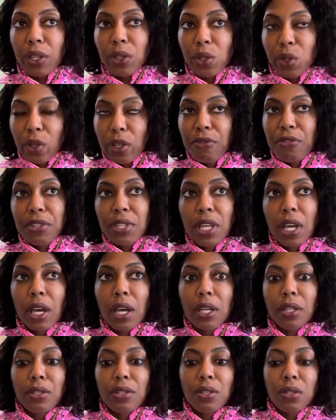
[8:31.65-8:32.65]
Louis
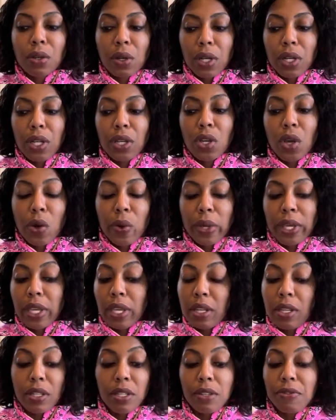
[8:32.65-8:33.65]
Vuitton started going
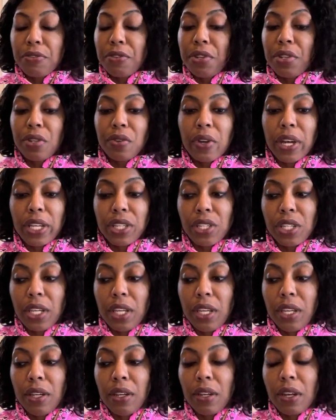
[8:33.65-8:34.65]
in a different
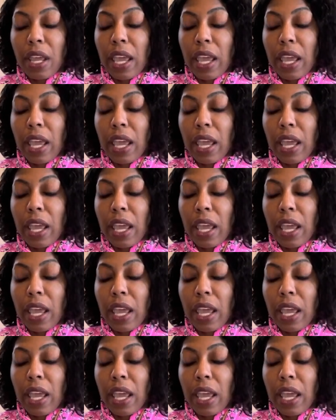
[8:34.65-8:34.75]
direction